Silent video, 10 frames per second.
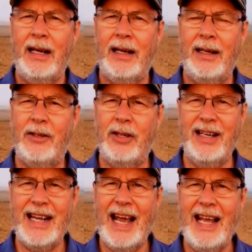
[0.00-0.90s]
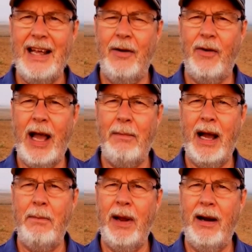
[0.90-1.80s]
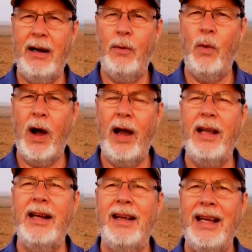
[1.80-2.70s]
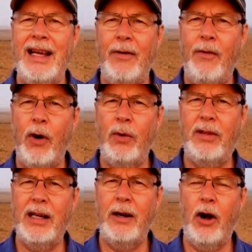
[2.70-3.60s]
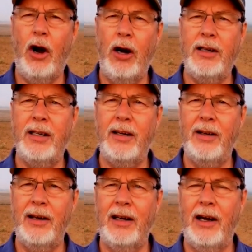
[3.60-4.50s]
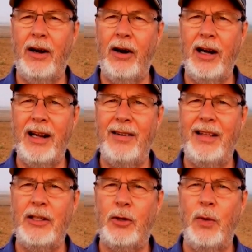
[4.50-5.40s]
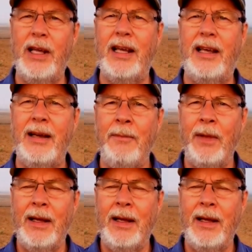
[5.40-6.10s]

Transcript: Uh, today, Rabbi Berel Wein wrote in an article earlier this week